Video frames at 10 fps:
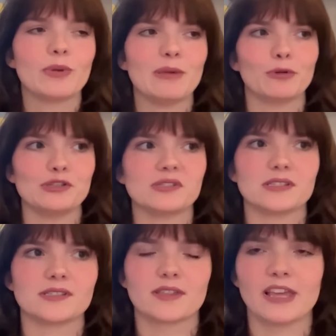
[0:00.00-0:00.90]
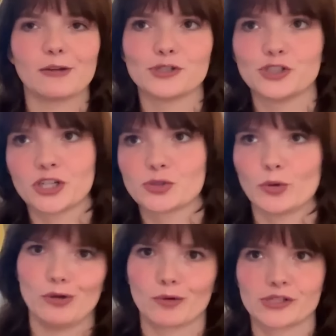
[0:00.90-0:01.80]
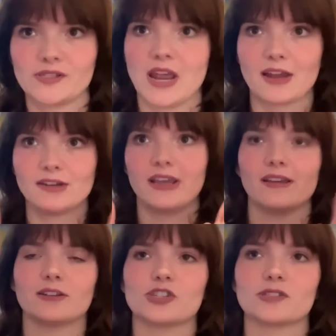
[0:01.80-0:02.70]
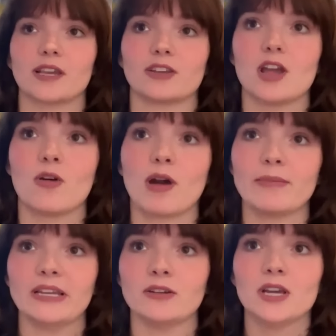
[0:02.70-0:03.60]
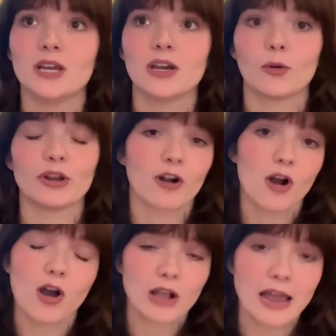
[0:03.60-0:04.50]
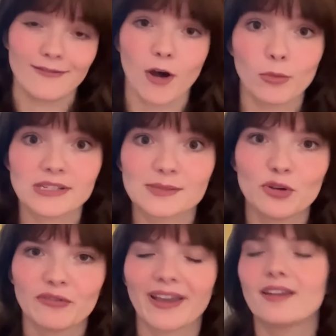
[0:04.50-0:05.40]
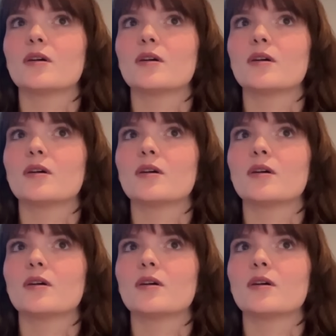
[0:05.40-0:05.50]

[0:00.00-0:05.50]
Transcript: people used to think it was just when you were standing, and it's just like, no, I mean, we are kind of always moving.